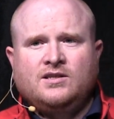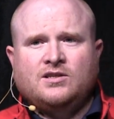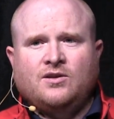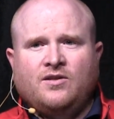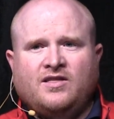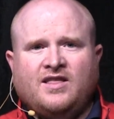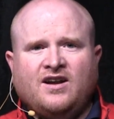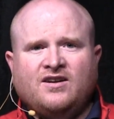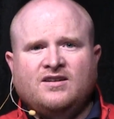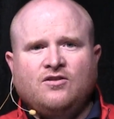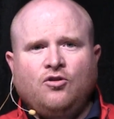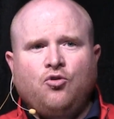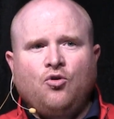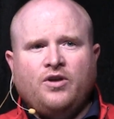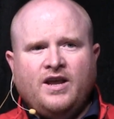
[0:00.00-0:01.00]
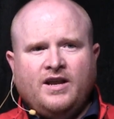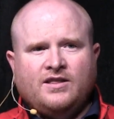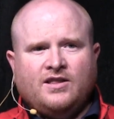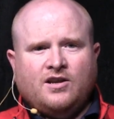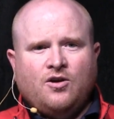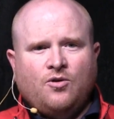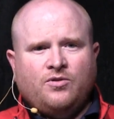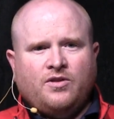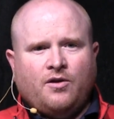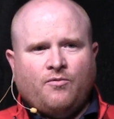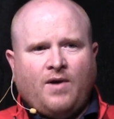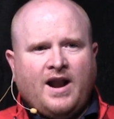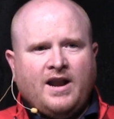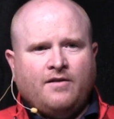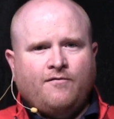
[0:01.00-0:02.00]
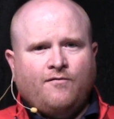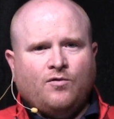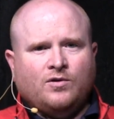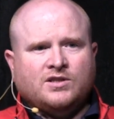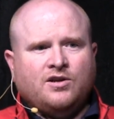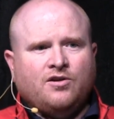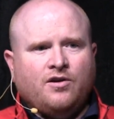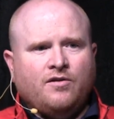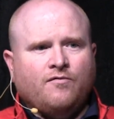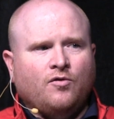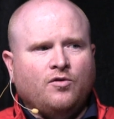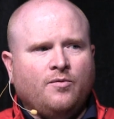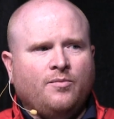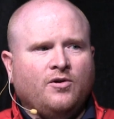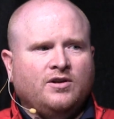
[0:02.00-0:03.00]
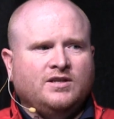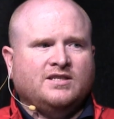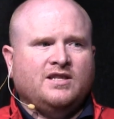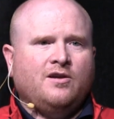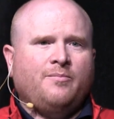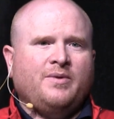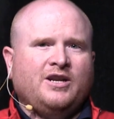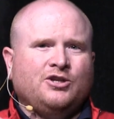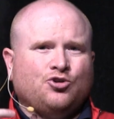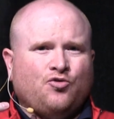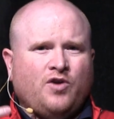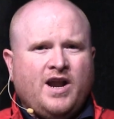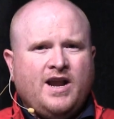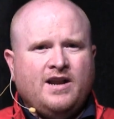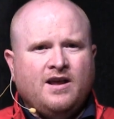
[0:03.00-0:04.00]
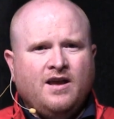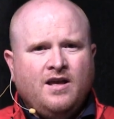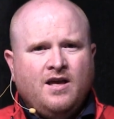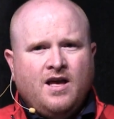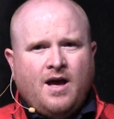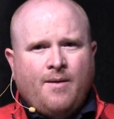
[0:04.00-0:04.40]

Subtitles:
So that they're looking at the code they're writing for security vulnerabilities, and they're being trained